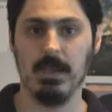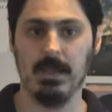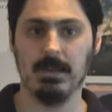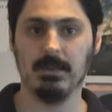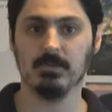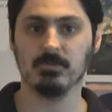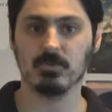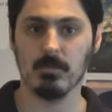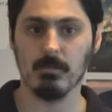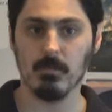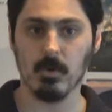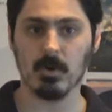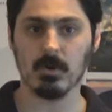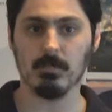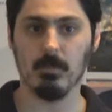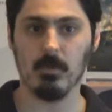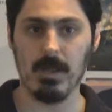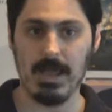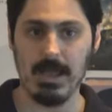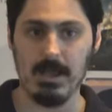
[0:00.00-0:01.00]
and it's
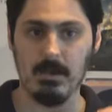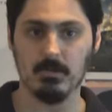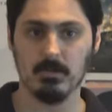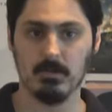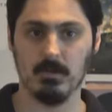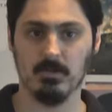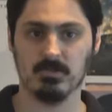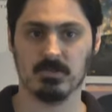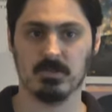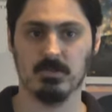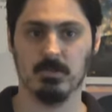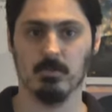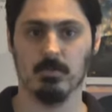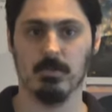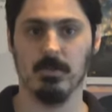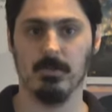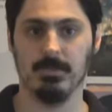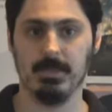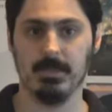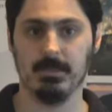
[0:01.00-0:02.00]
remarkable how close to the
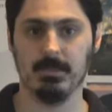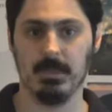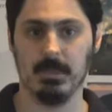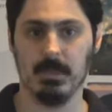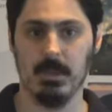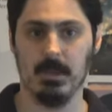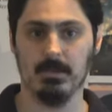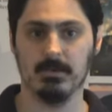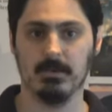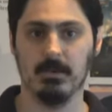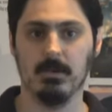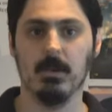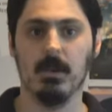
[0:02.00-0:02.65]
real thing they got.